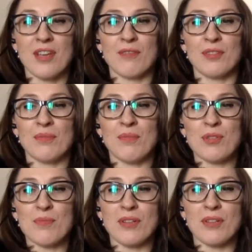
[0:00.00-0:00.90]
For the
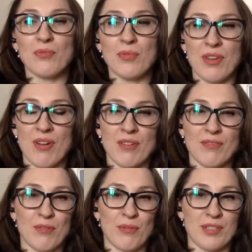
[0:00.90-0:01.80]
most part, we are
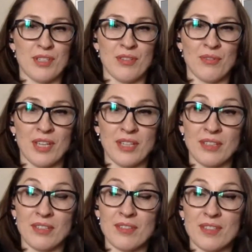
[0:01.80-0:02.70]
focusing on
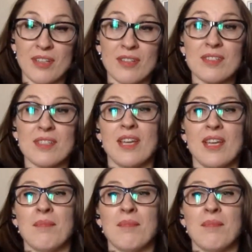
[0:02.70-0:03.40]
technical skills